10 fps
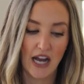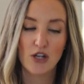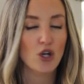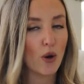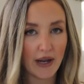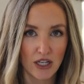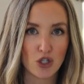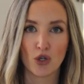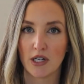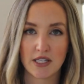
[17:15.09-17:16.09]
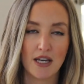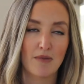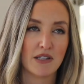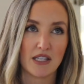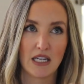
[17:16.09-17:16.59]
I know I can trust
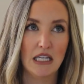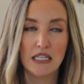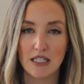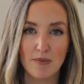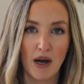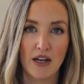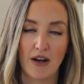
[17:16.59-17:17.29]
them. It's like easy button.